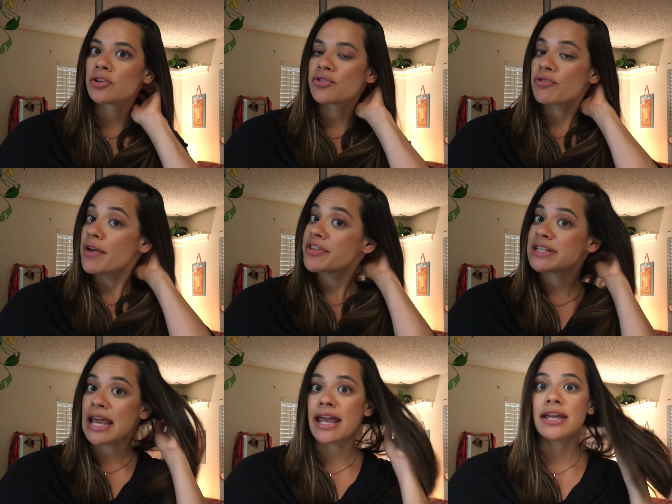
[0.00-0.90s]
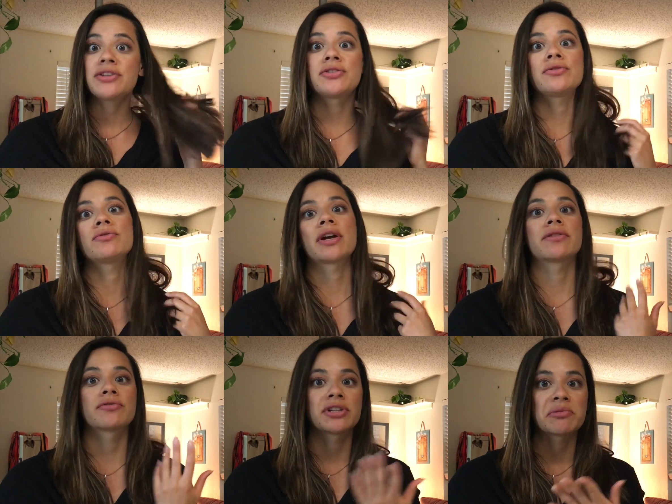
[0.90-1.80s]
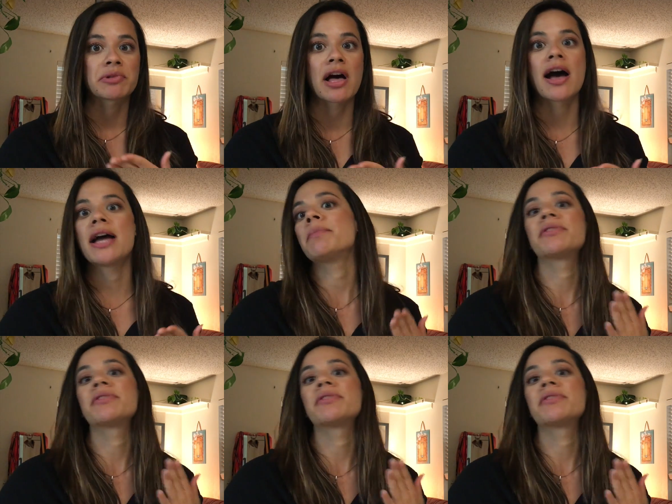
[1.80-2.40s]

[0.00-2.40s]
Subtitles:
throughout the day to kind of reapply,